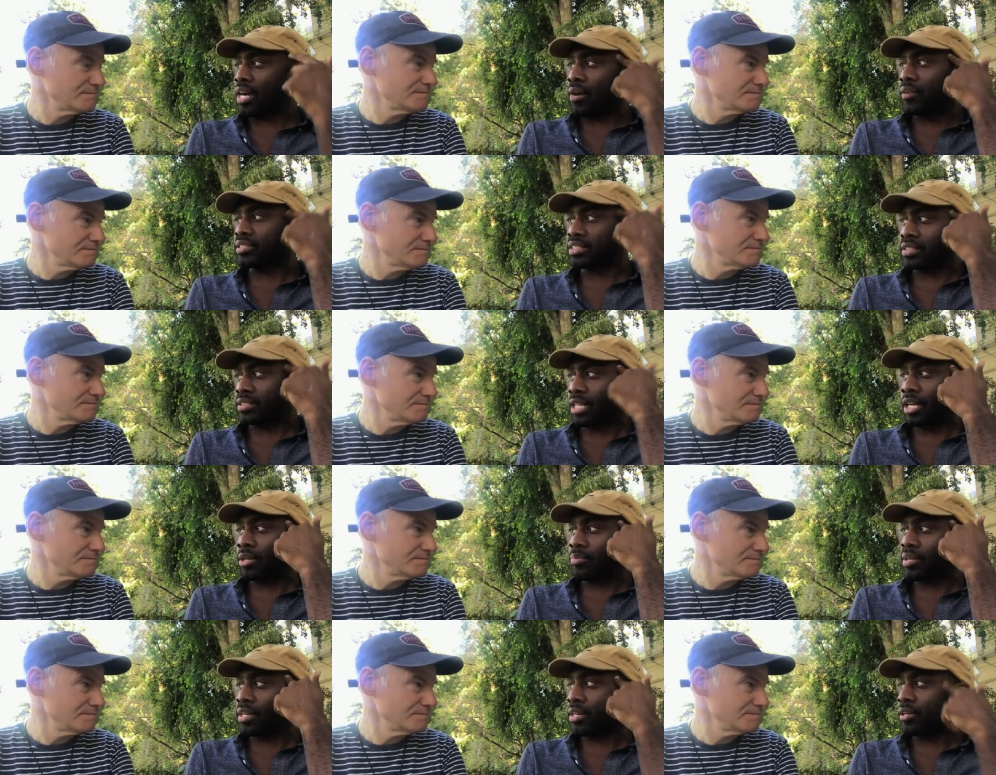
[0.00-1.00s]
Speaker 1: Now it's just not
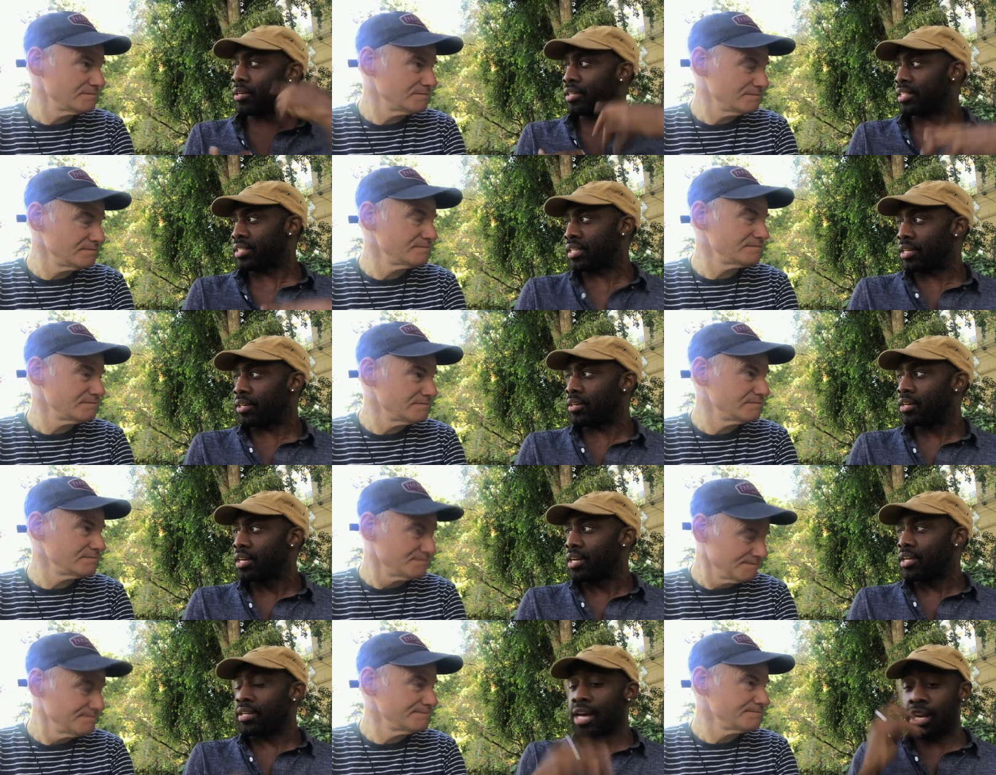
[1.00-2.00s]
up here, it's here.
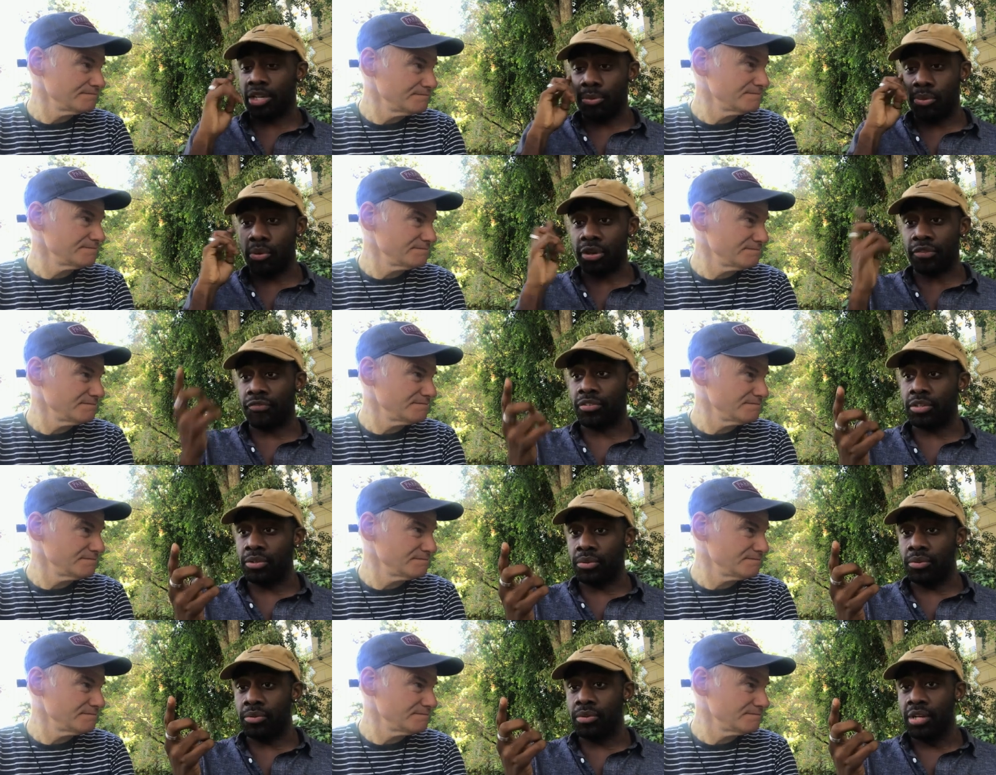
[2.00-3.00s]
Now your point of
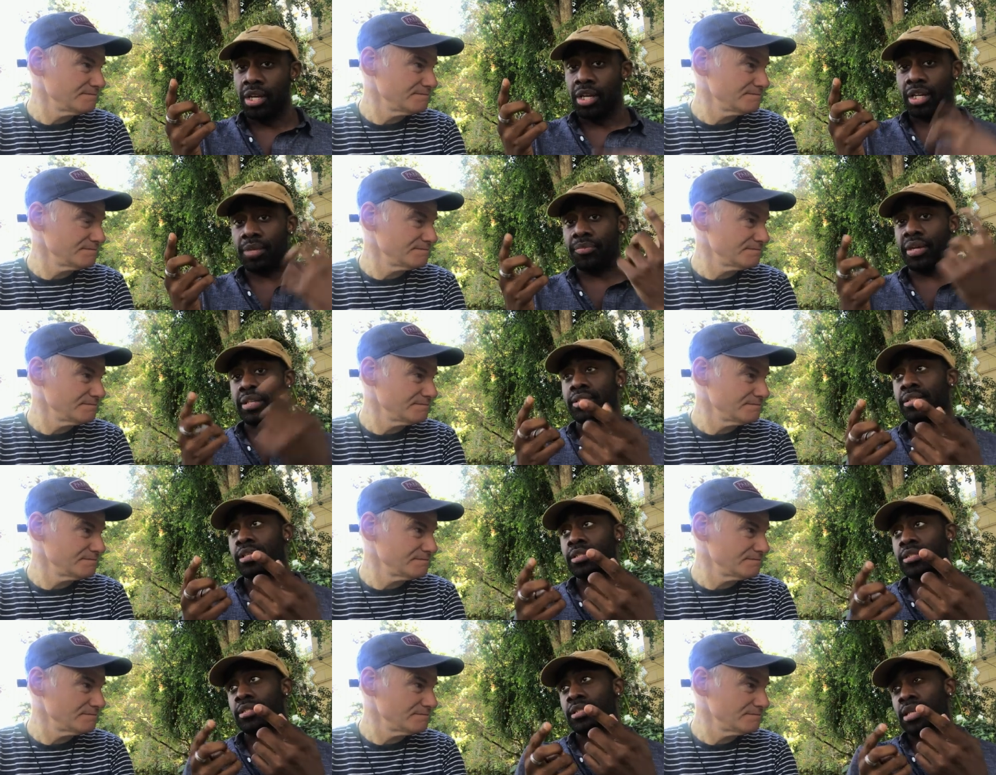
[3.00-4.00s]
view can make
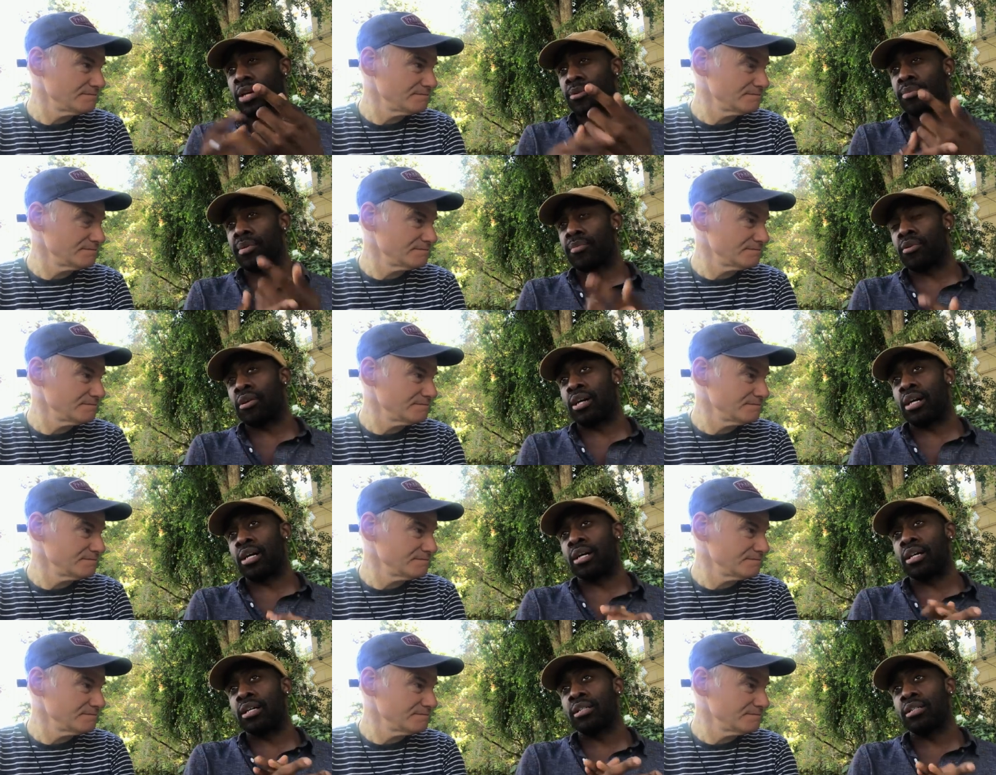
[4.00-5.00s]
sense. I remember
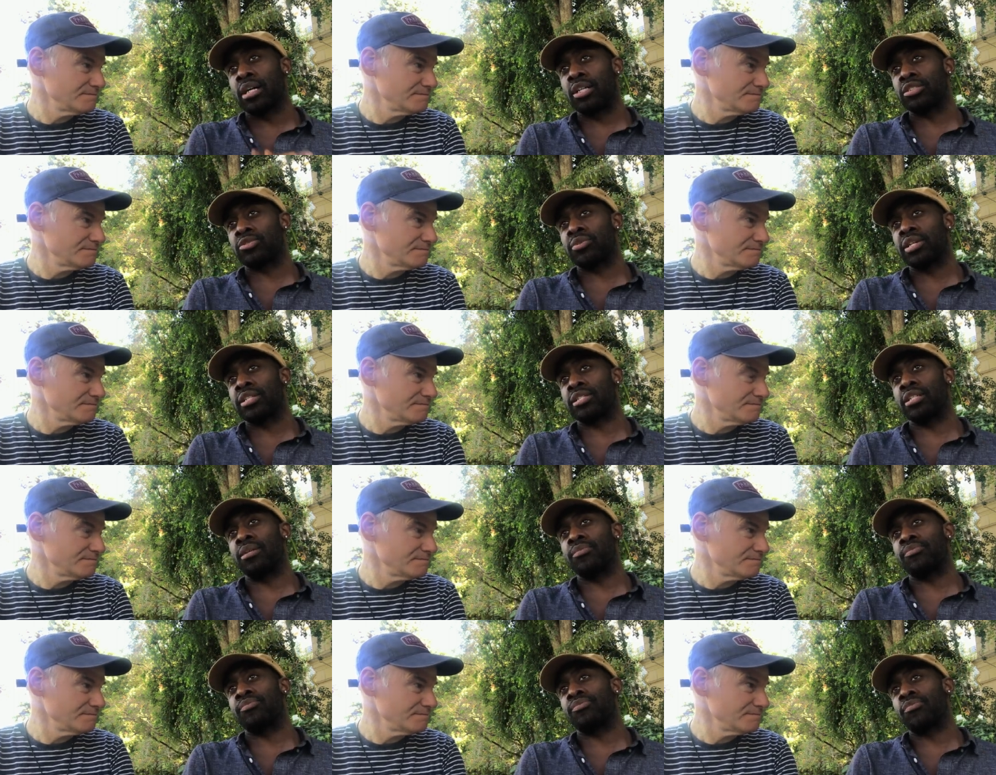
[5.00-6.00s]
uh, I was reading
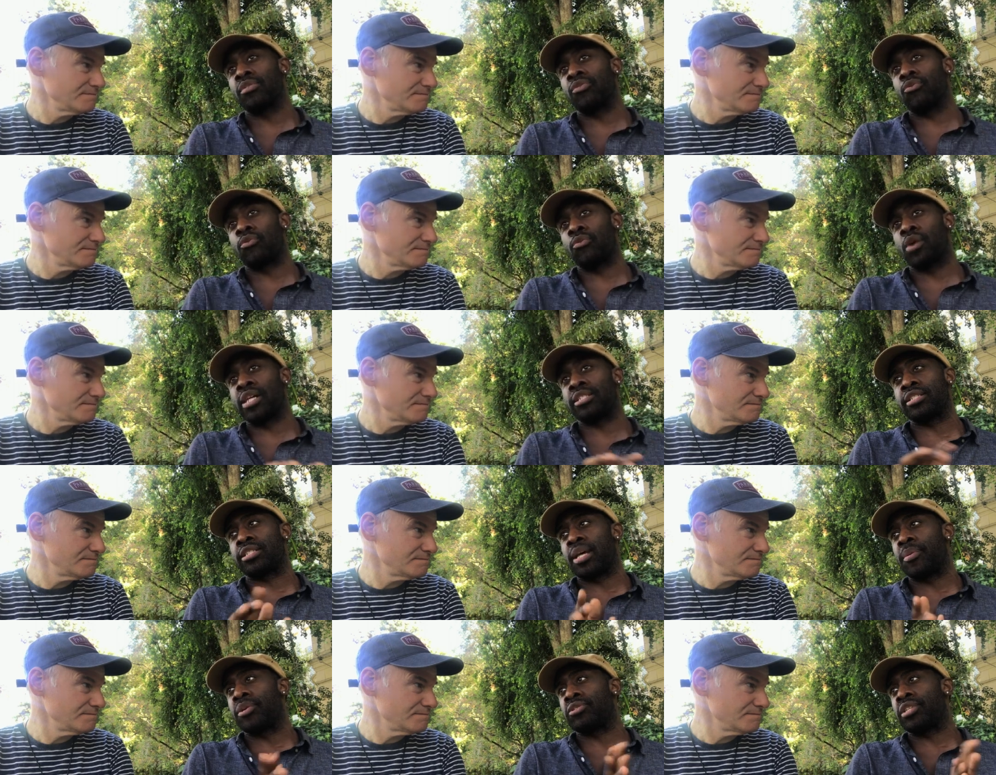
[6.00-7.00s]
some, watching
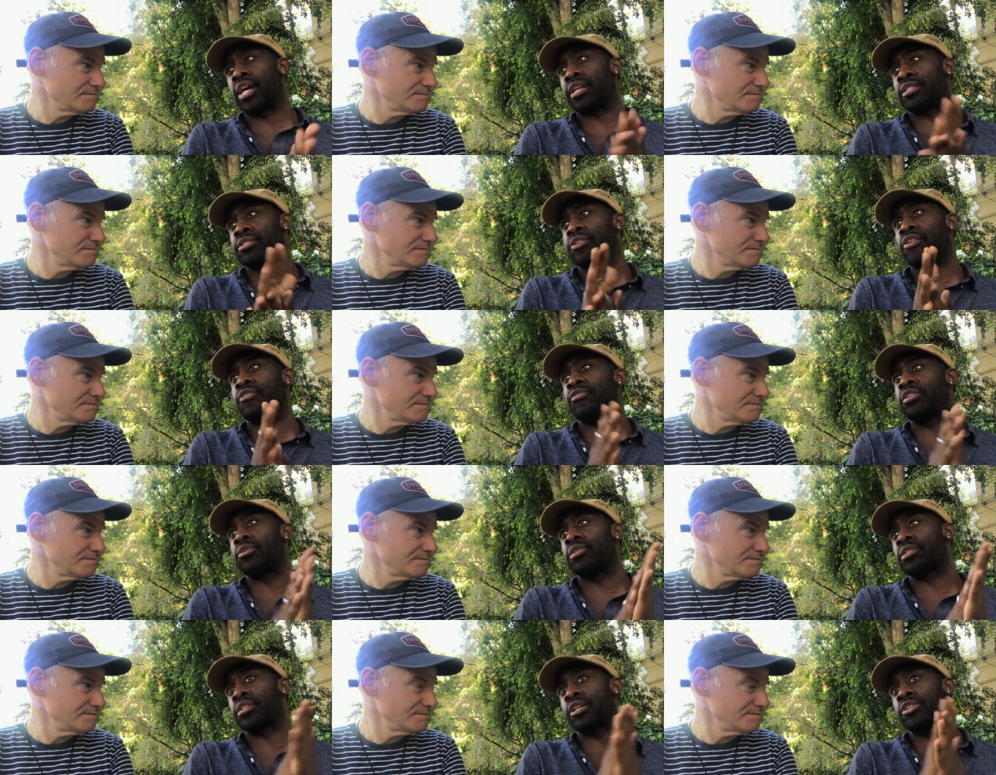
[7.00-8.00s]
Samuel Jackson
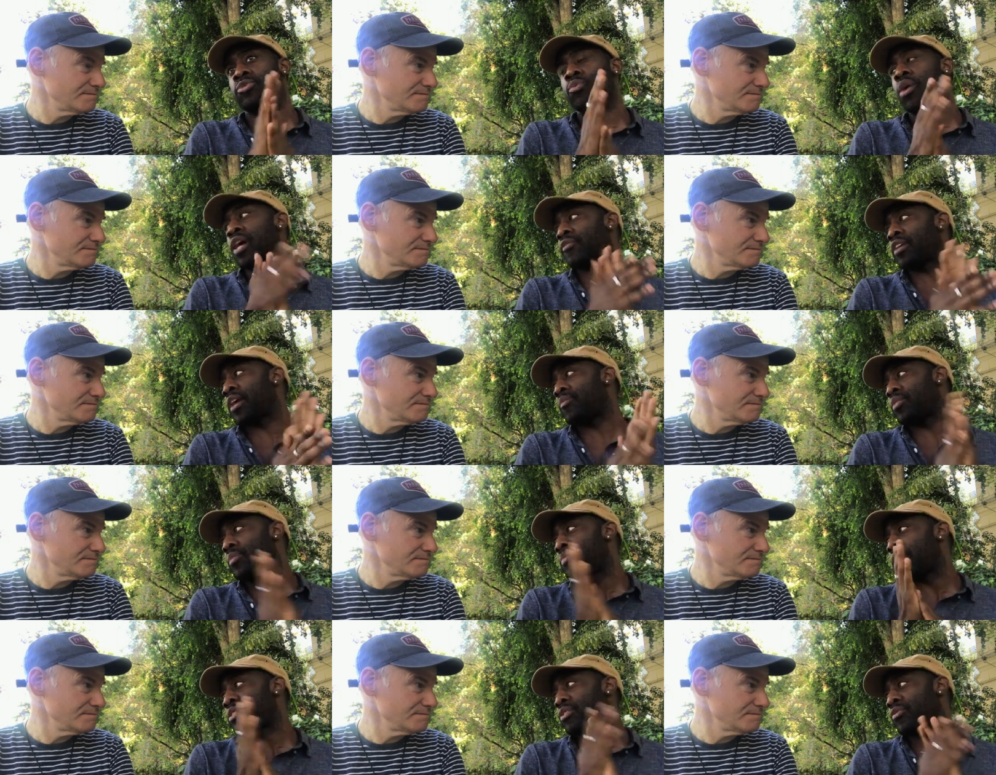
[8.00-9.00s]
interview. He said his wife gave him
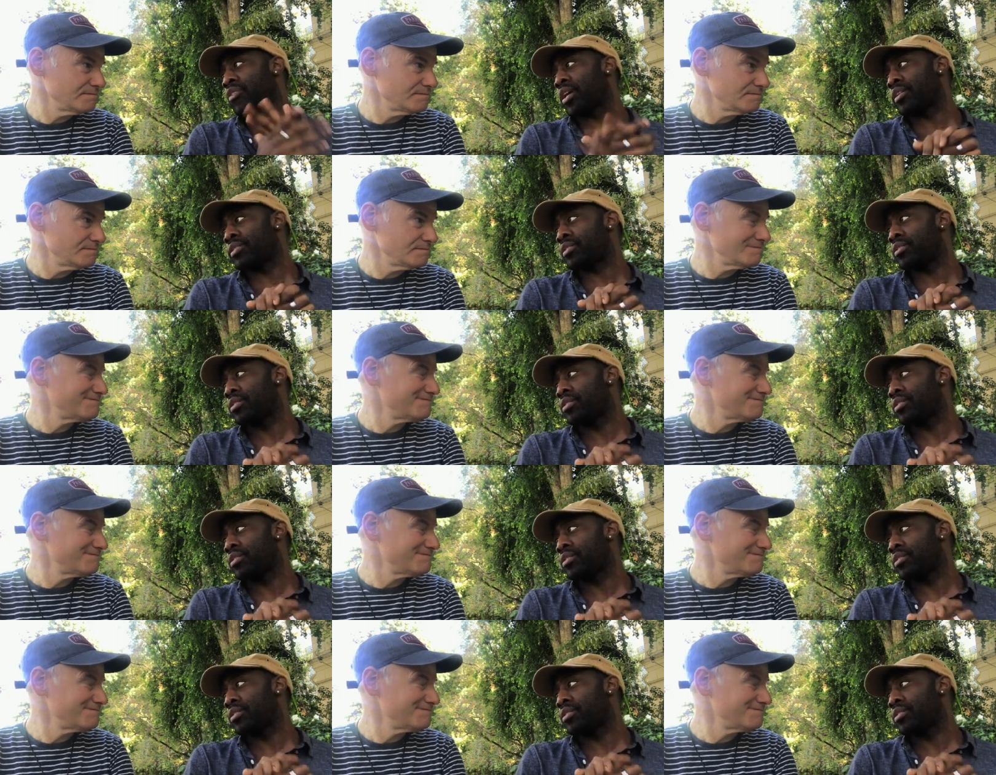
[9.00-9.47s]
the best advice.